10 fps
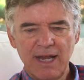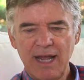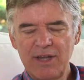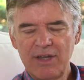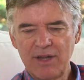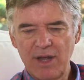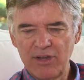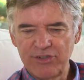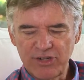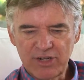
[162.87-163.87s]
And
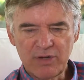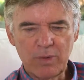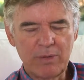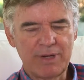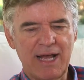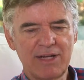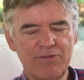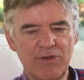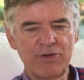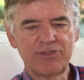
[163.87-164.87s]
certainly we would argue
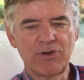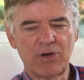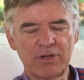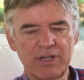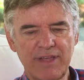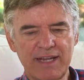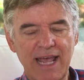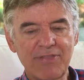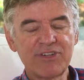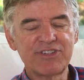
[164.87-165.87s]
very strongly that at the